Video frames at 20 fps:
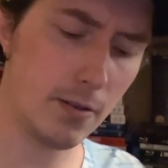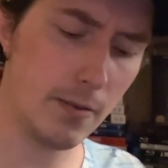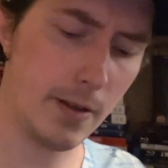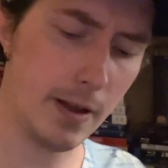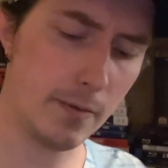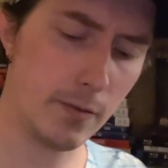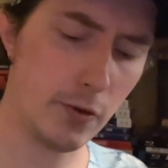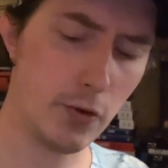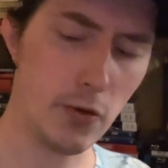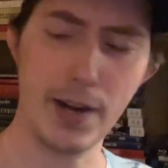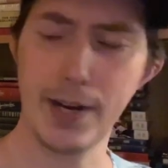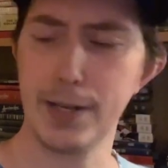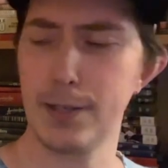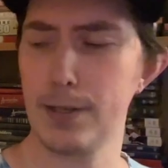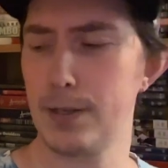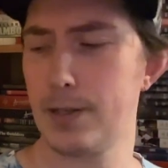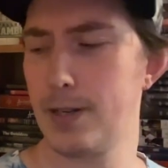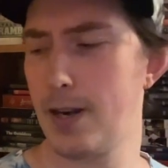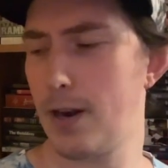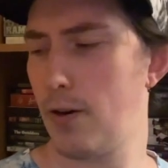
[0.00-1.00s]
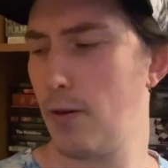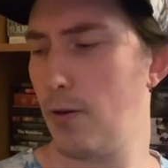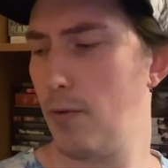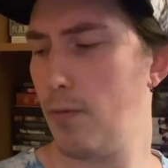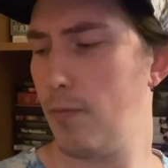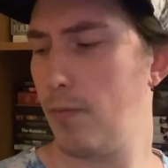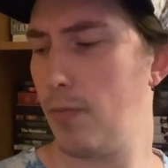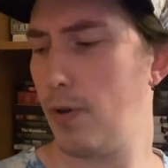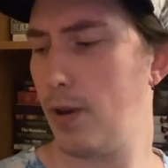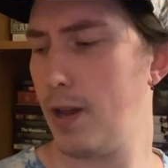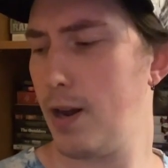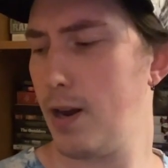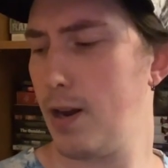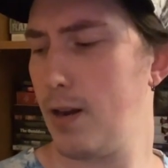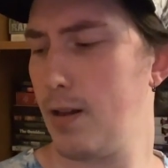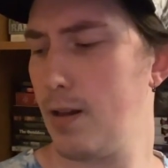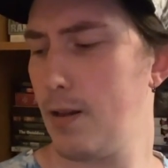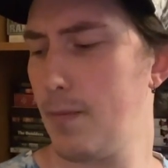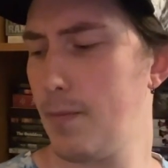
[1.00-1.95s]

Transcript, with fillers: that Greg Sestero played,